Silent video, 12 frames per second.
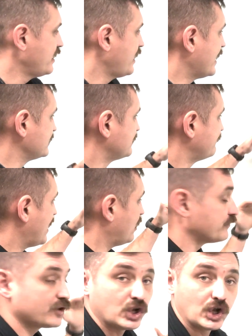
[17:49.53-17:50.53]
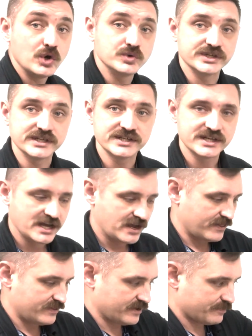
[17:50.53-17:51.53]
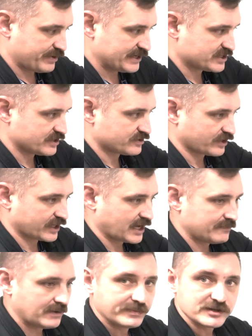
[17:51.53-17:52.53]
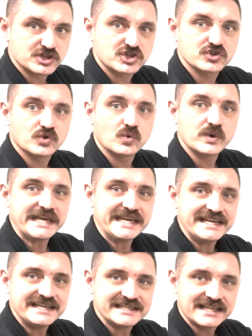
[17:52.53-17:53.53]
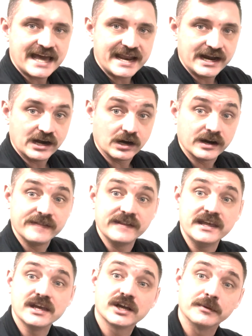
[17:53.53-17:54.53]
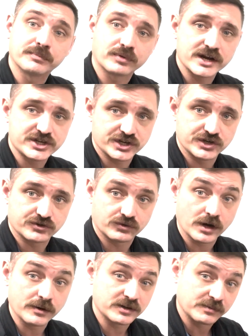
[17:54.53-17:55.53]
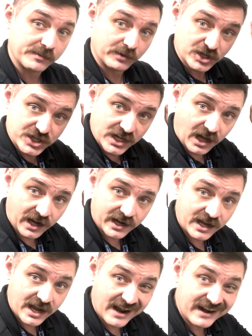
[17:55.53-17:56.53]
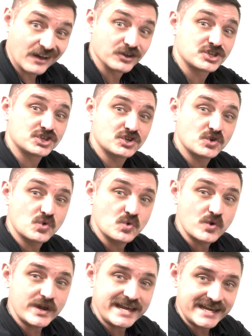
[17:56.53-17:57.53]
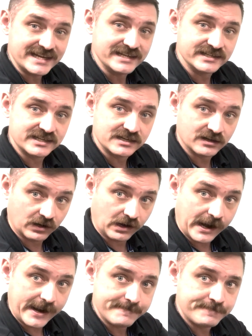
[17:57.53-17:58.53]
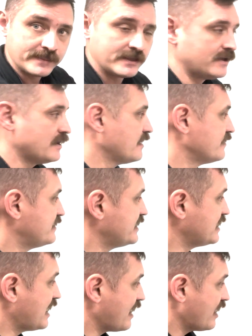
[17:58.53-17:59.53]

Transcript: As the valve closes, the piston is going to come up and squeeze that air in the compression strokes. Remember, suck, now squeeze, all right? Then